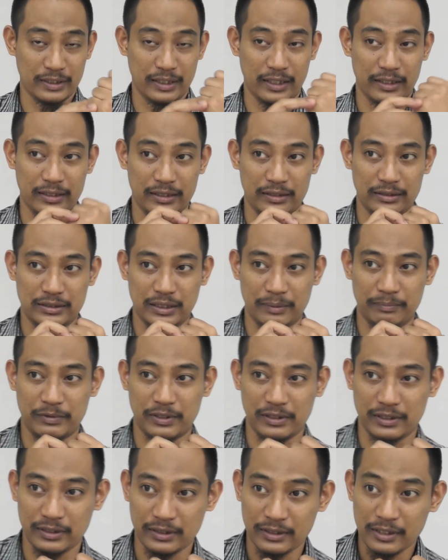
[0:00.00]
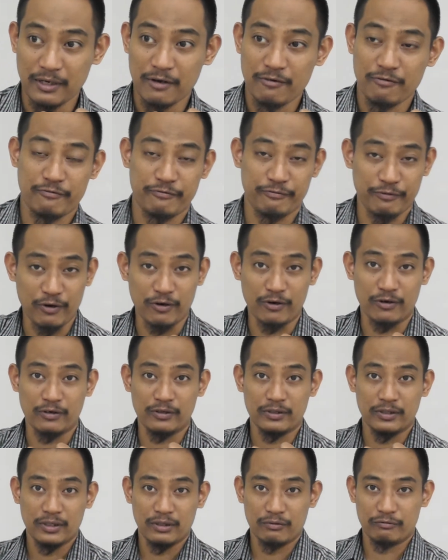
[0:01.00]
And in chapter
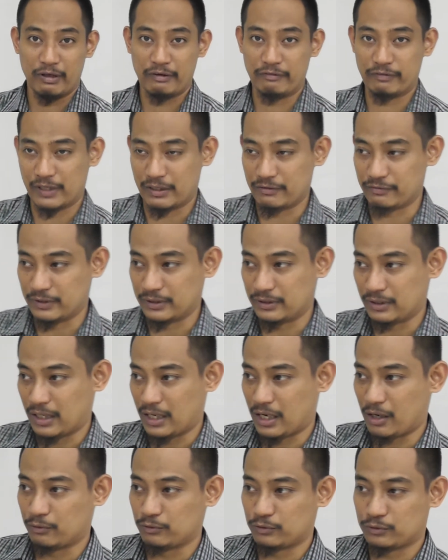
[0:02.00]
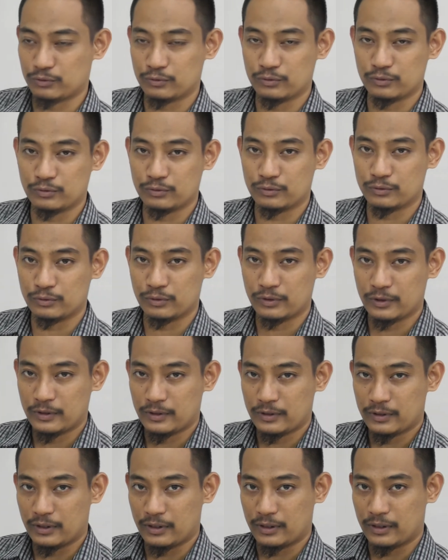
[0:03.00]
4, we have covered how to
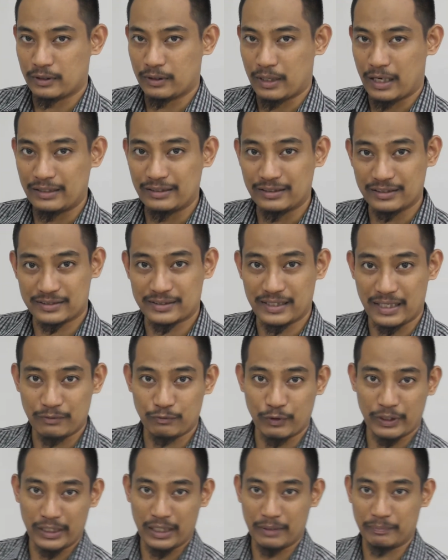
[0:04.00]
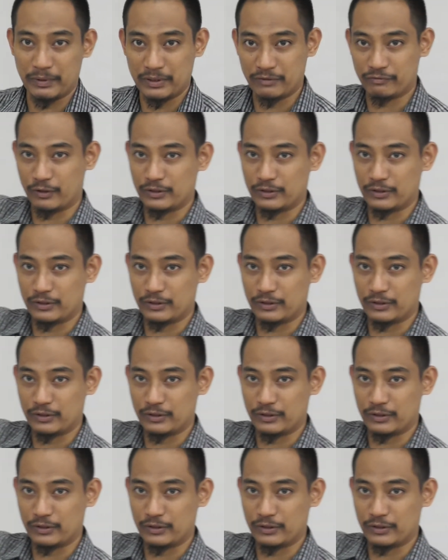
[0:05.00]
understand what happened.